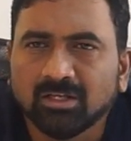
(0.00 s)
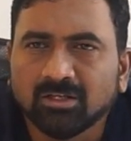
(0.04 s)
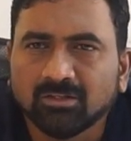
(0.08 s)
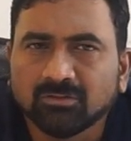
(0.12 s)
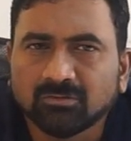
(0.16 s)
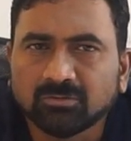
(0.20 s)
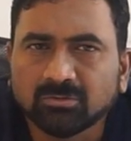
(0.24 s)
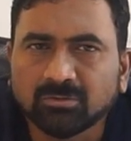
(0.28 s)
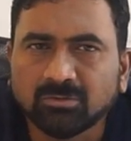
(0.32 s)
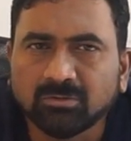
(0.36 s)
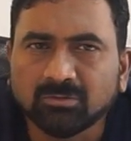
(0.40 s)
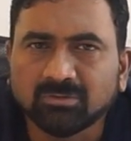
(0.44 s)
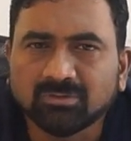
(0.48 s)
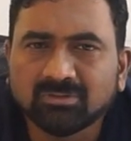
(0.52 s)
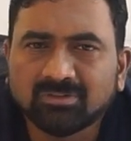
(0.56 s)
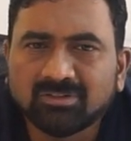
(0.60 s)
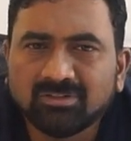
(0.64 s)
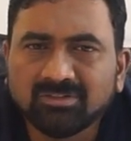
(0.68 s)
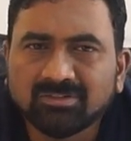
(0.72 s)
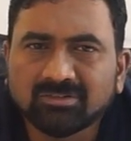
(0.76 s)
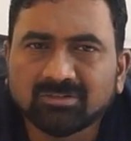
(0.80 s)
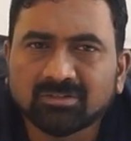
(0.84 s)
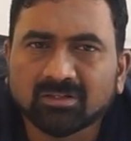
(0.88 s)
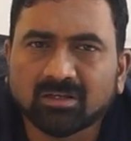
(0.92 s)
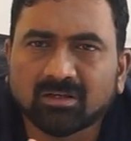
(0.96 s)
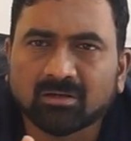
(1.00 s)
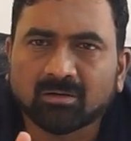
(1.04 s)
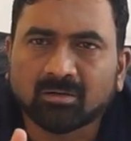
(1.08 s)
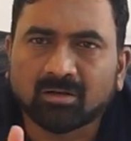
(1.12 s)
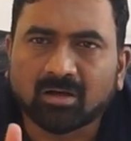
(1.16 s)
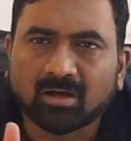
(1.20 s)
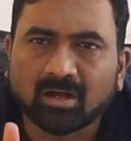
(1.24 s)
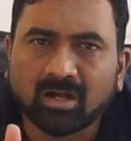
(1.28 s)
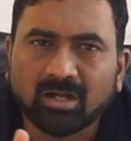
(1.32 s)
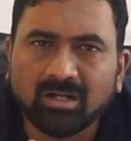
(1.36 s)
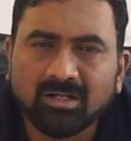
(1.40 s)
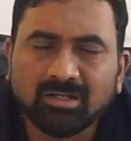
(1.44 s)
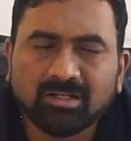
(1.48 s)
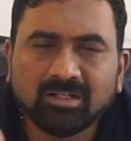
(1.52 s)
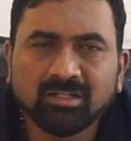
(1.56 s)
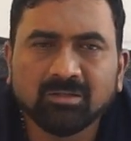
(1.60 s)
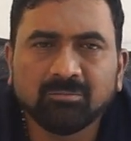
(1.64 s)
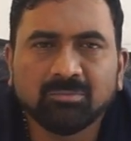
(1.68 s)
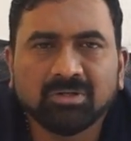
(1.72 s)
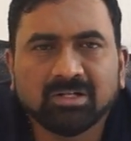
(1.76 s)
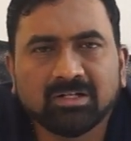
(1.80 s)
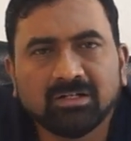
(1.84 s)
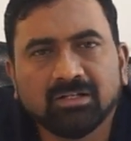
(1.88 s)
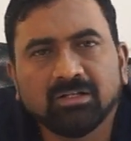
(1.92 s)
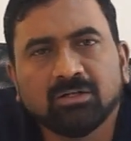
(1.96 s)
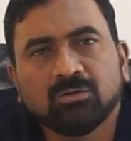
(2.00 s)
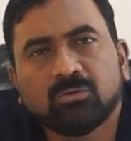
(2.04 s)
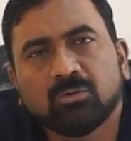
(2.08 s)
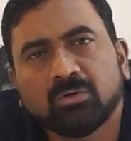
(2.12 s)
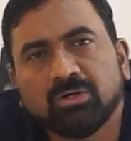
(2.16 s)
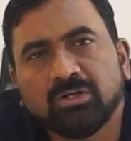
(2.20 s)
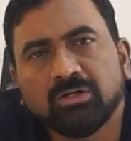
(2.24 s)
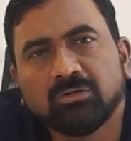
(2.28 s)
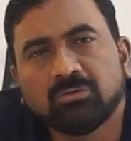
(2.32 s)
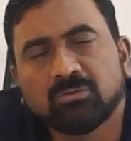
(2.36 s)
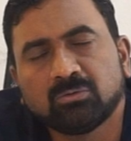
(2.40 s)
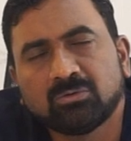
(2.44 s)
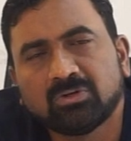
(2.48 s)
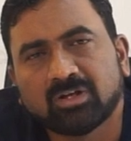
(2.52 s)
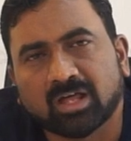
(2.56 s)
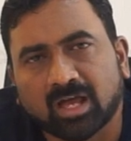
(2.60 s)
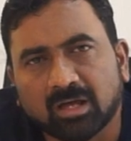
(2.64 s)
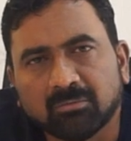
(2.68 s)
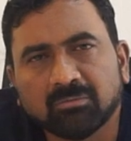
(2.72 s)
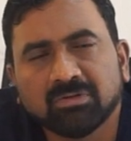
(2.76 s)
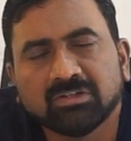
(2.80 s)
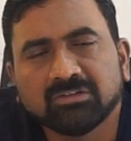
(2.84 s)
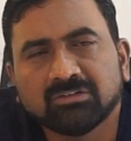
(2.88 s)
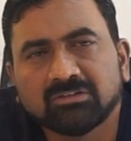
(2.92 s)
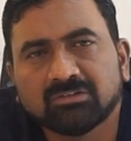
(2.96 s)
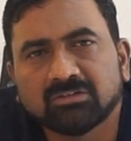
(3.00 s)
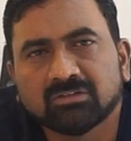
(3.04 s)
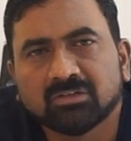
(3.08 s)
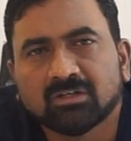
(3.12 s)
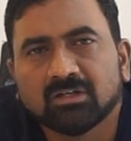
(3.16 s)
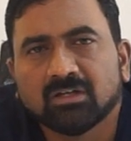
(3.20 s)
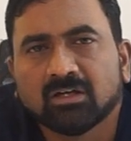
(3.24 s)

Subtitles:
So this ultimately going to damage